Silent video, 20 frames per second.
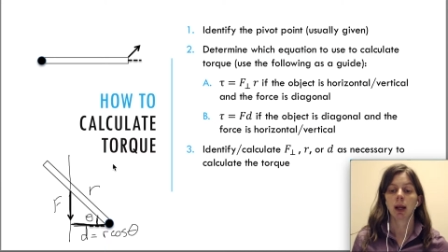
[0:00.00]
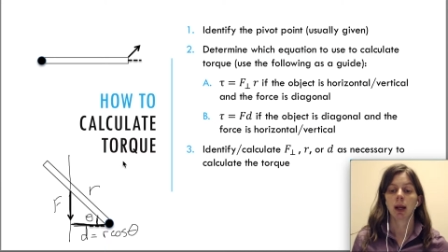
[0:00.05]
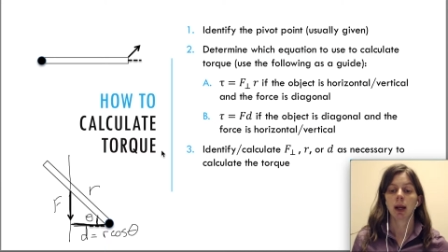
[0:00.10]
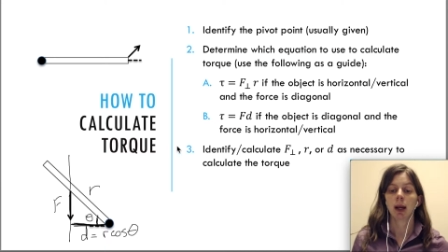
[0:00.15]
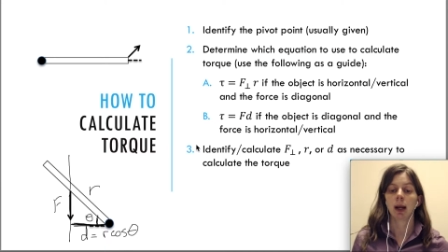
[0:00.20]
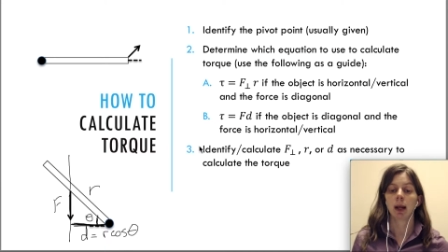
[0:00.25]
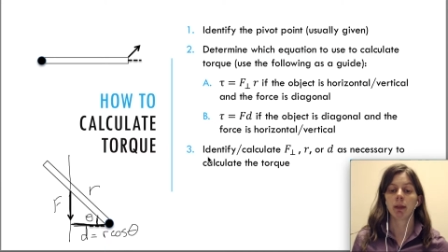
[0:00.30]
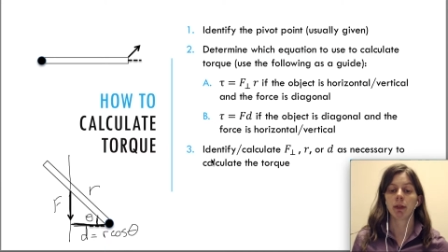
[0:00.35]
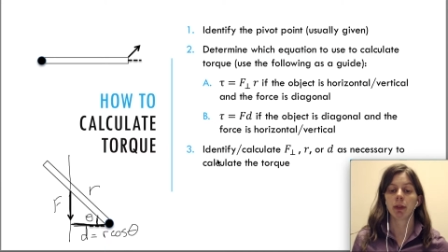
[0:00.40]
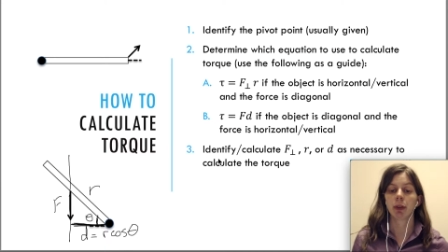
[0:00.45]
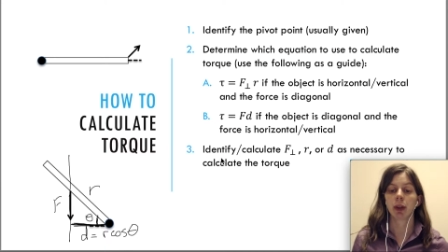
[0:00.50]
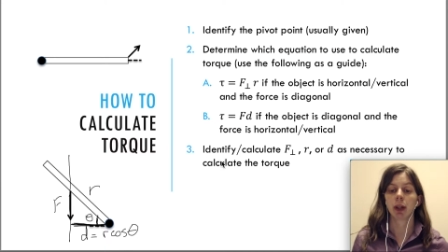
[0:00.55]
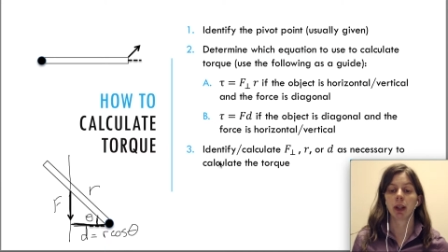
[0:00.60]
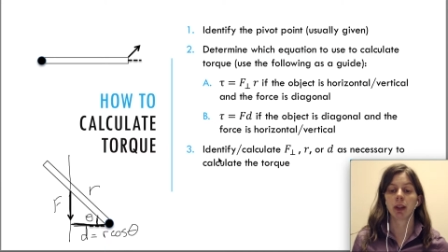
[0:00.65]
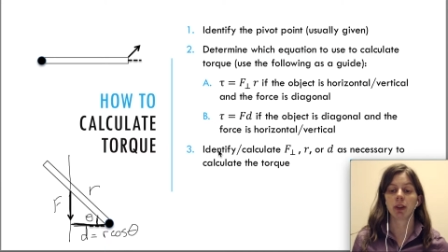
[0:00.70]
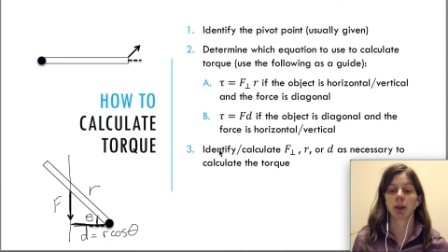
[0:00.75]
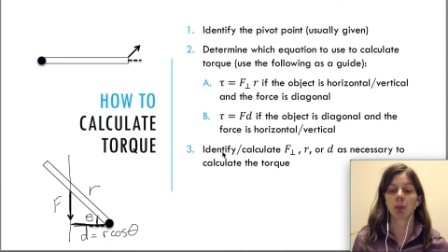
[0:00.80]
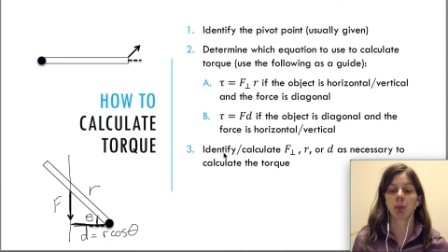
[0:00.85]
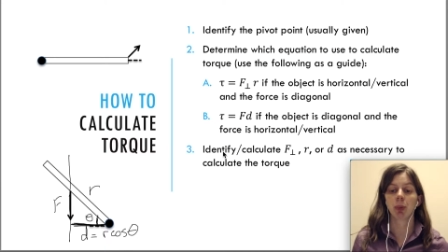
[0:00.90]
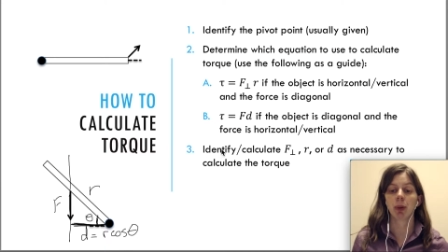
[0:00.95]
I forgot
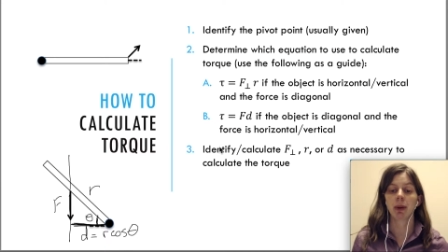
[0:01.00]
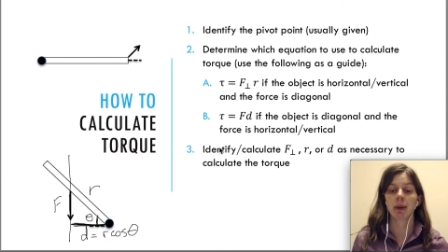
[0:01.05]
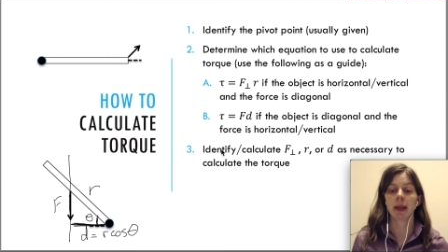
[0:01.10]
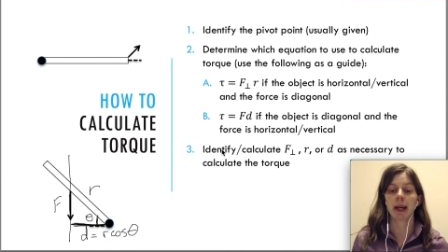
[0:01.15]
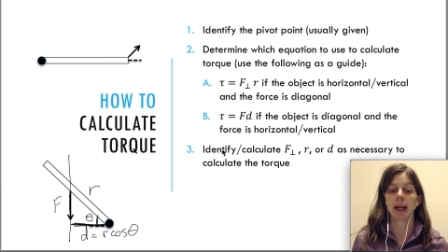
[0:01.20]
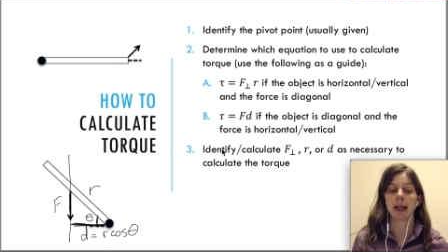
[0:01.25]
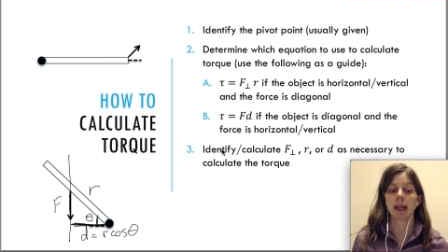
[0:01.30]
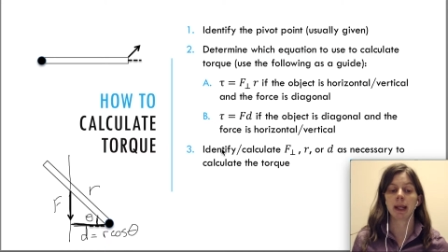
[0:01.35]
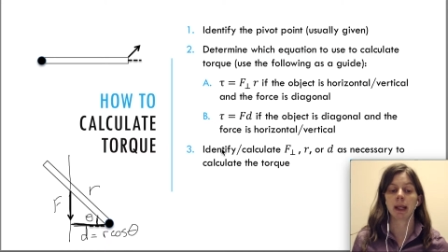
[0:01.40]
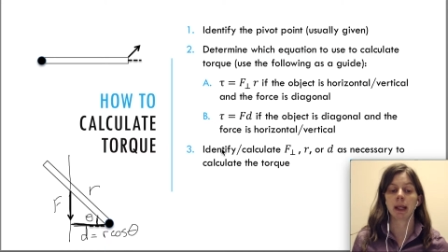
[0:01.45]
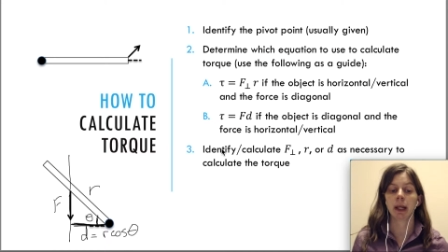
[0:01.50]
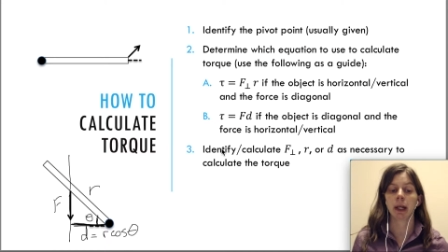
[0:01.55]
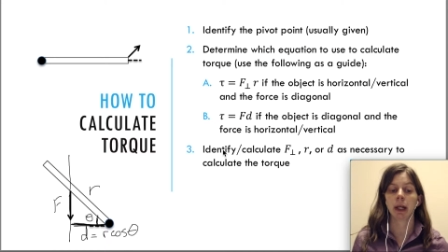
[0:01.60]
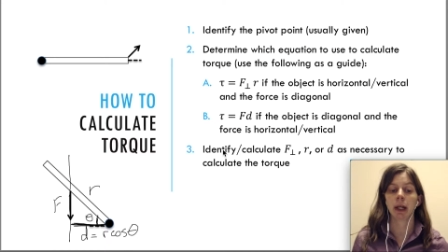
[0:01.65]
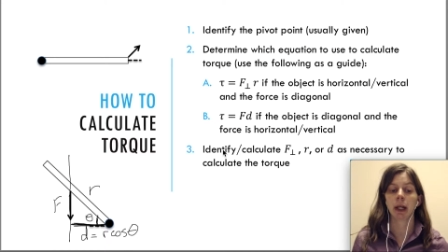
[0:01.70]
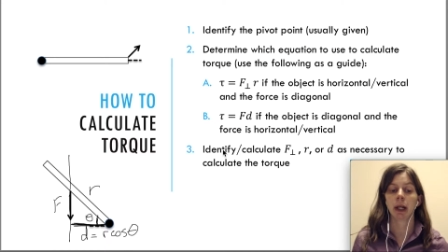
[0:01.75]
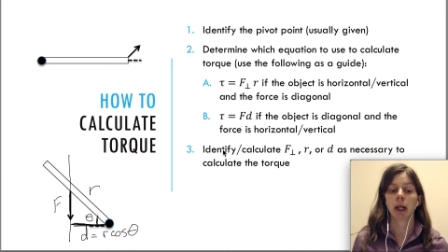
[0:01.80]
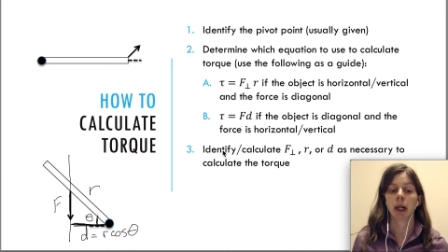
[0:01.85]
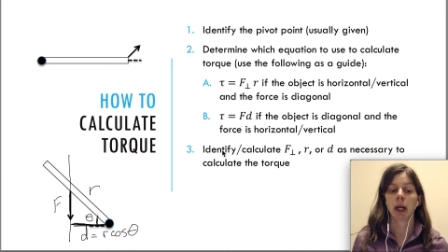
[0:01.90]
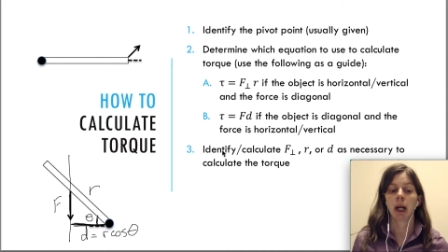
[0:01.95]
to put that in here.
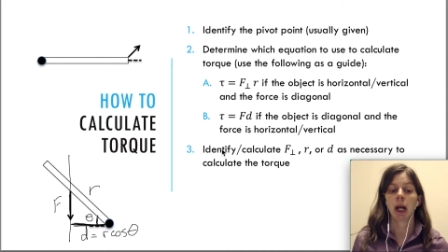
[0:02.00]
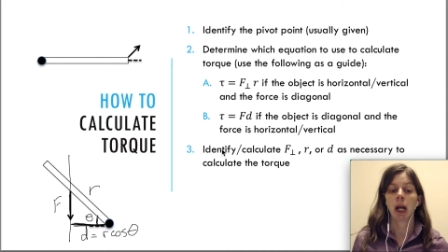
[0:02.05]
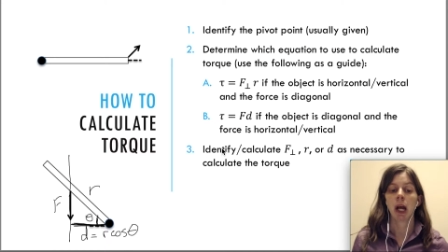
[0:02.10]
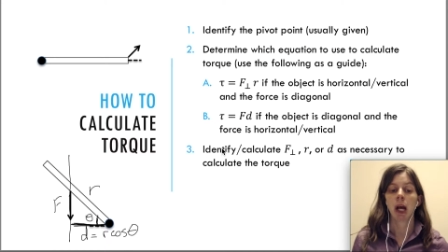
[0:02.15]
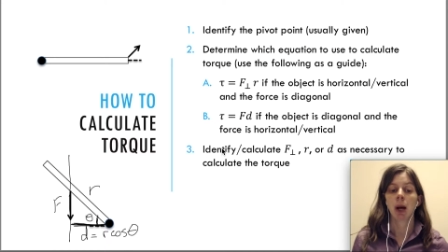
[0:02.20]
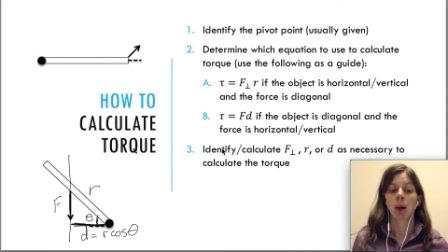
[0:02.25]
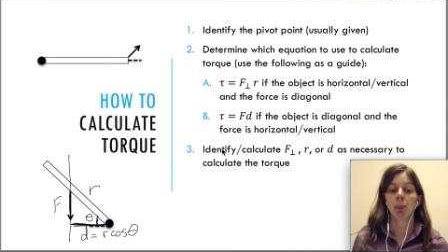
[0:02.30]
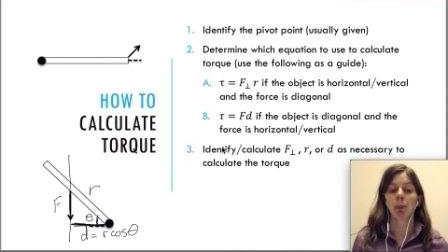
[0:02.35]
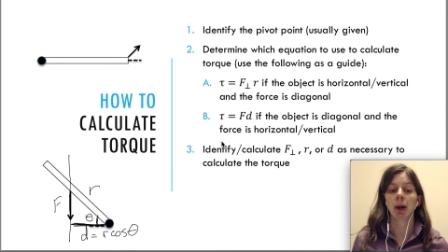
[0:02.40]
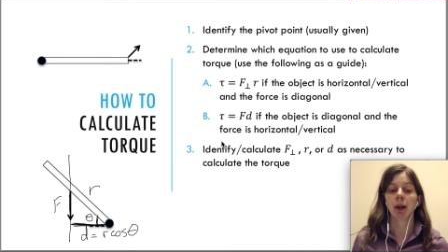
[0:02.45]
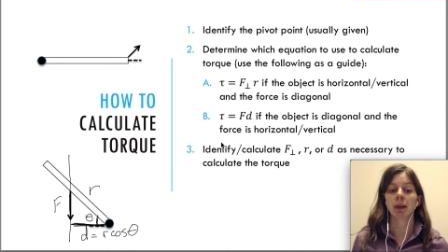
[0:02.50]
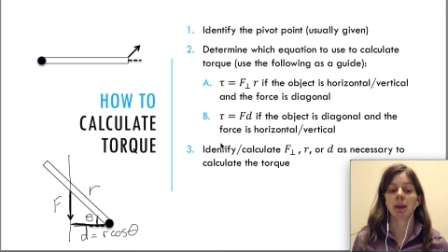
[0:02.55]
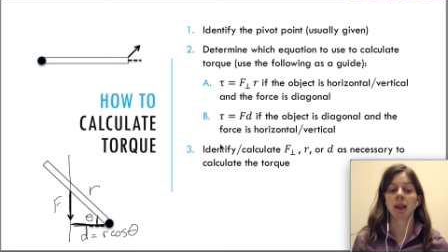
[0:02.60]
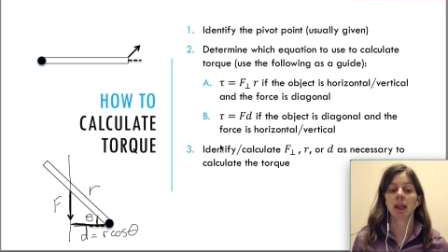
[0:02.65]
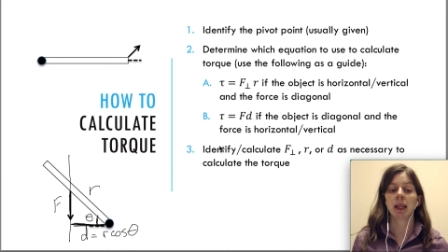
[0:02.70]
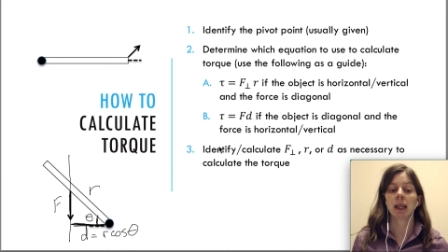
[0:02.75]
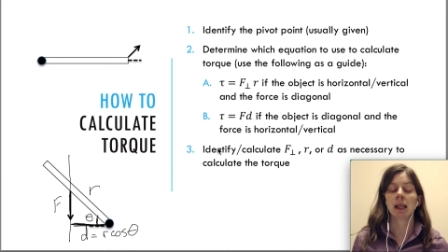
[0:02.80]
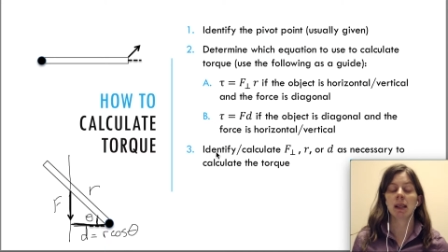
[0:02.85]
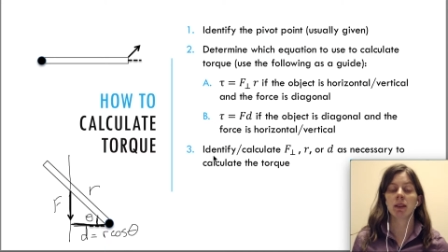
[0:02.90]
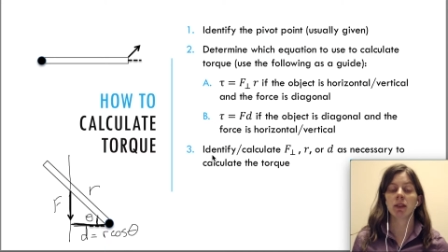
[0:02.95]
But
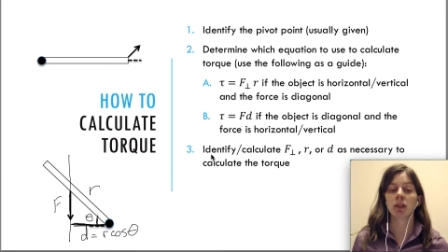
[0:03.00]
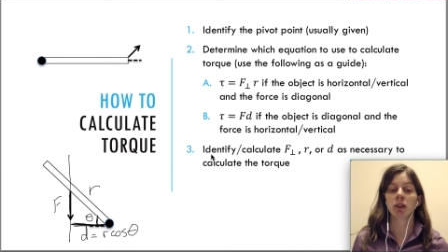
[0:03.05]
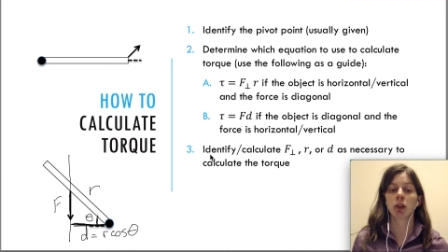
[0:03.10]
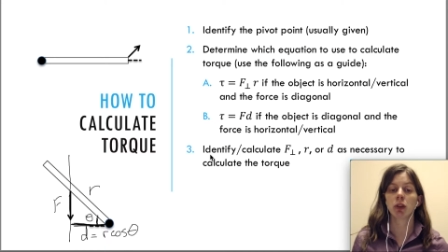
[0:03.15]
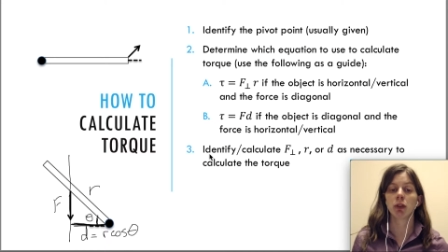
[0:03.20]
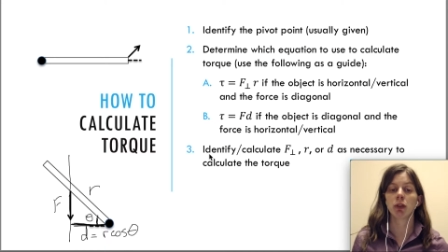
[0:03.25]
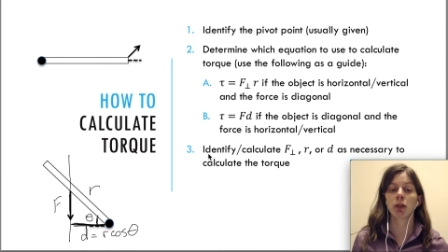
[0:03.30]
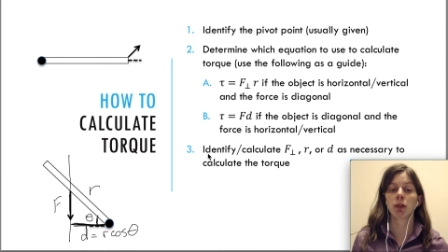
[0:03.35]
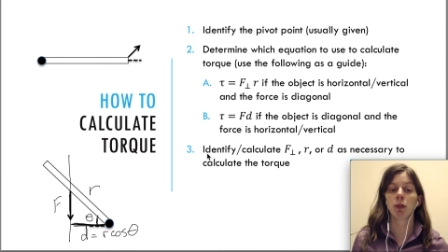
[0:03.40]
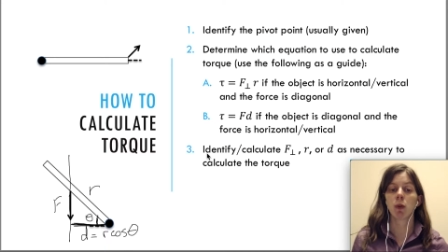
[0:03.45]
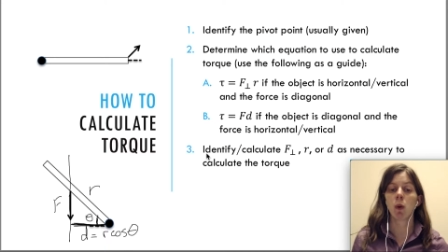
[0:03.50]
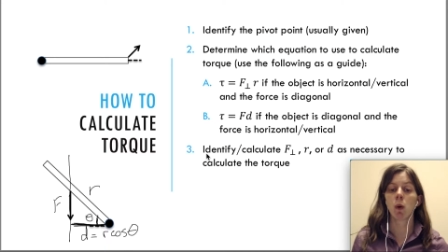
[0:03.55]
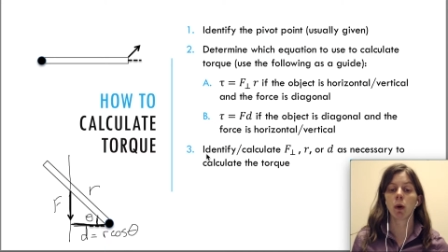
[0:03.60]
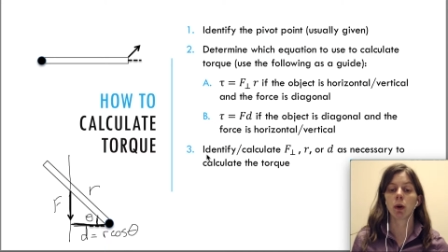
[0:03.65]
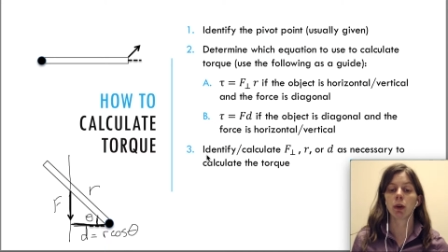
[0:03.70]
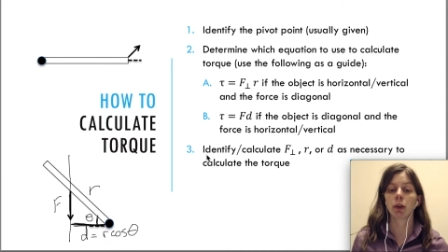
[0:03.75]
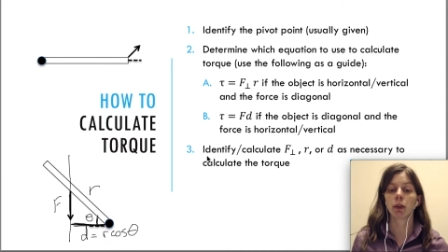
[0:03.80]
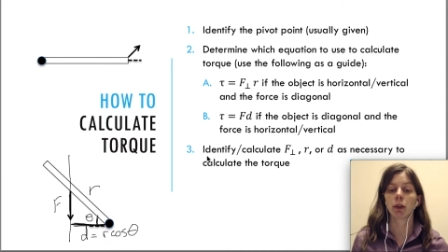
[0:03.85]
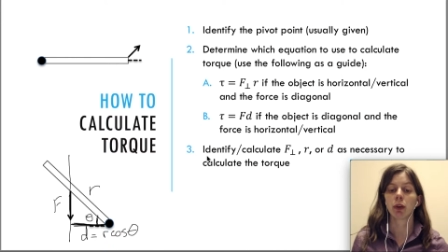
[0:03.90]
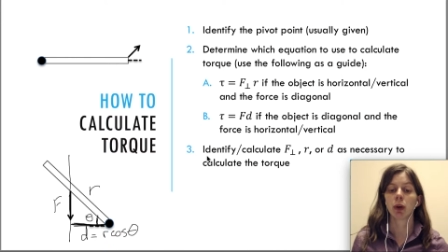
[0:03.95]
is the
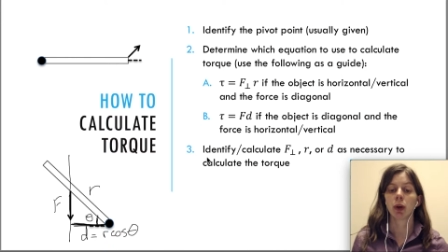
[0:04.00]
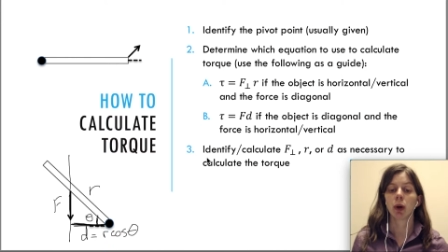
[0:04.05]
force